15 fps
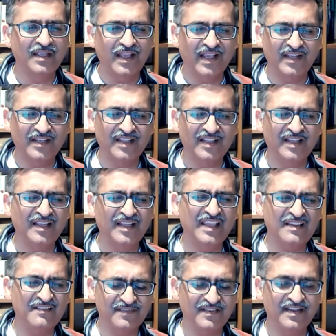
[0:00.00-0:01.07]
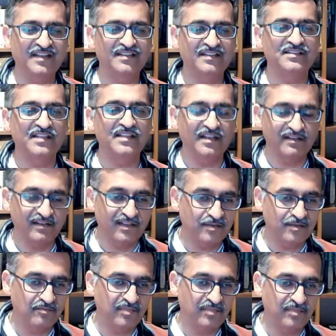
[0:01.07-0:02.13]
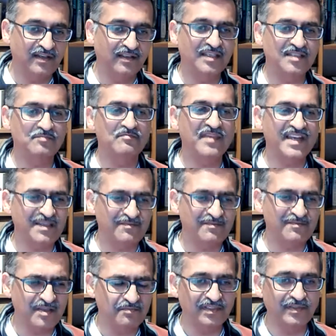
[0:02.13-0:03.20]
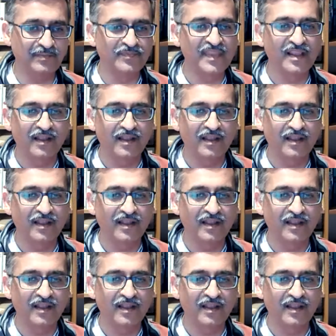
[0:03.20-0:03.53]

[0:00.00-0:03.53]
And if it is a generic complaint against many people,